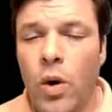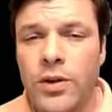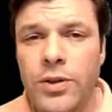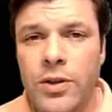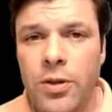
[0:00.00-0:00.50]

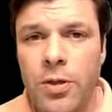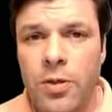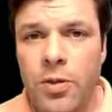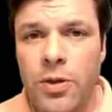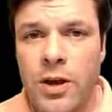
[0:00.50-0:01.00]
What
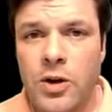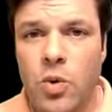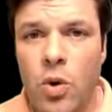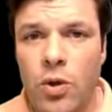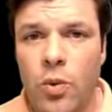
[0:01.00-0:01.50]

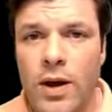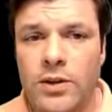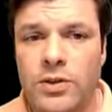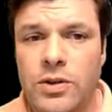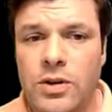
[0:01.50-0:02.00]
the
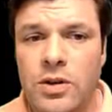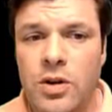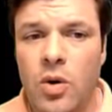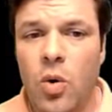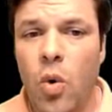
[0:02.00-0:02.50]
Northwest
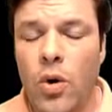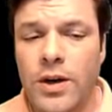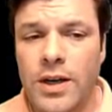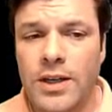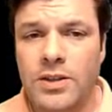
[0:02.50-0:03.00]

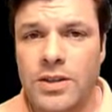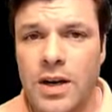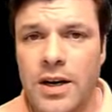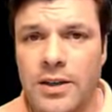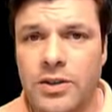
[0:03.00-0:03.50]

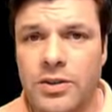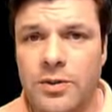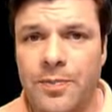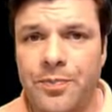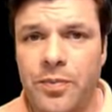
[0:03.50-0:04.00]
Ordinance
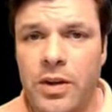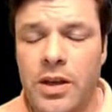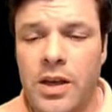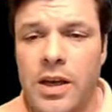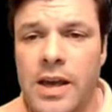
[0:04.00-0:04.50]
does
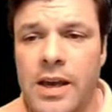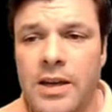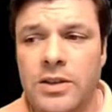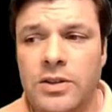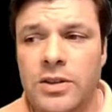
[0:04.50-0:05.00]

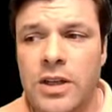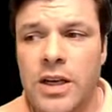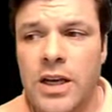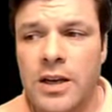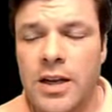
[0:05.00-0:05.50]

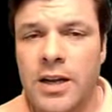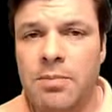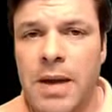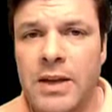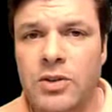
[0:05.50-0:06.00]
is it,
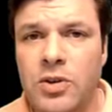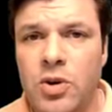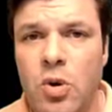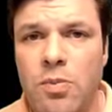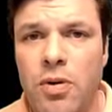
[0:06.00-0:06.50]
it
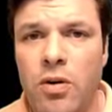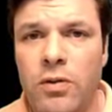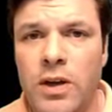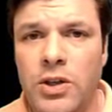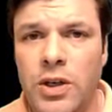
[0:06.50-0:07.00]
makes two
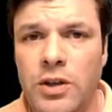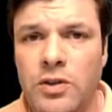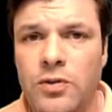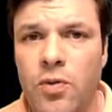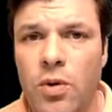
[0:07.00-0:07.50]

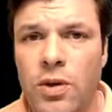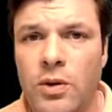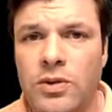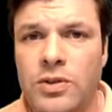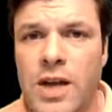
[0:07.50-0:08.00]
provisions
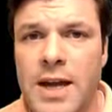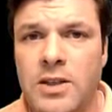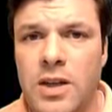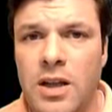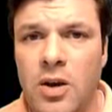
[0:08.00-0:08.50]
for those
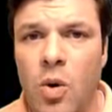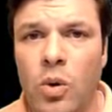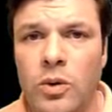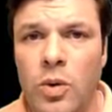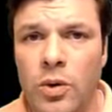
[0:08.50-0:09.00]
states in
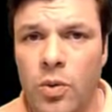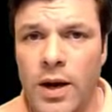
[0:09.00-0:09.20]
the Old